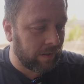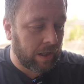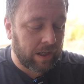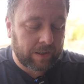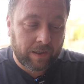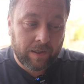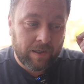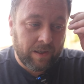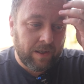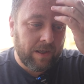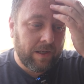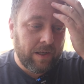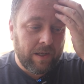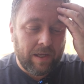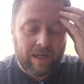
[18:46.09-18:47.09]
luck.
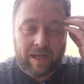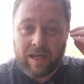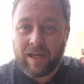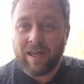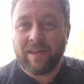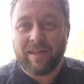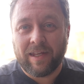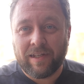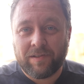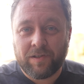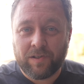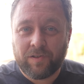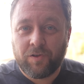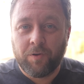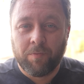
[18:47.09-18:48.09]
I think it's
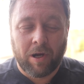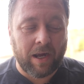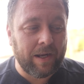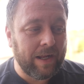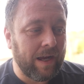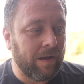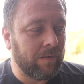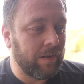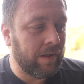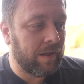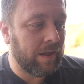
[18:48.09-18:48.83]
just too bright out.